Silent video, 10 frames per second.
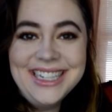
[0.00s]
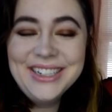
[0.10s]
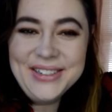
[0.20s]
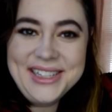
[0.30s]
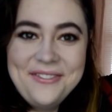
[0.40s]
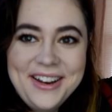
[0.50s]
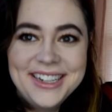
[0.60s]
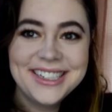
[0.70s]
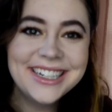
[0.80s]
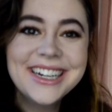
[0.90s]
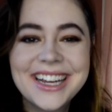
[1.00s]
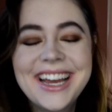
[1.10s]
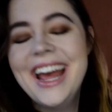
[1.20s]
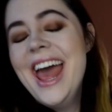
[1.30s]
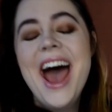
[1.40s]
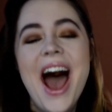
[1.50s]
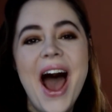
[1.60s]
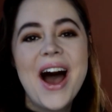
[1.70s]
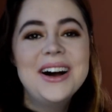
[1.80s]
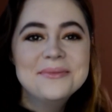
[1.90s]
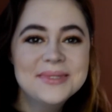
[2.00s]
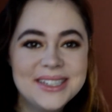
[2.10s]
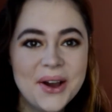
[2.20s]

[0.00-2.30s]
Here's the finished look.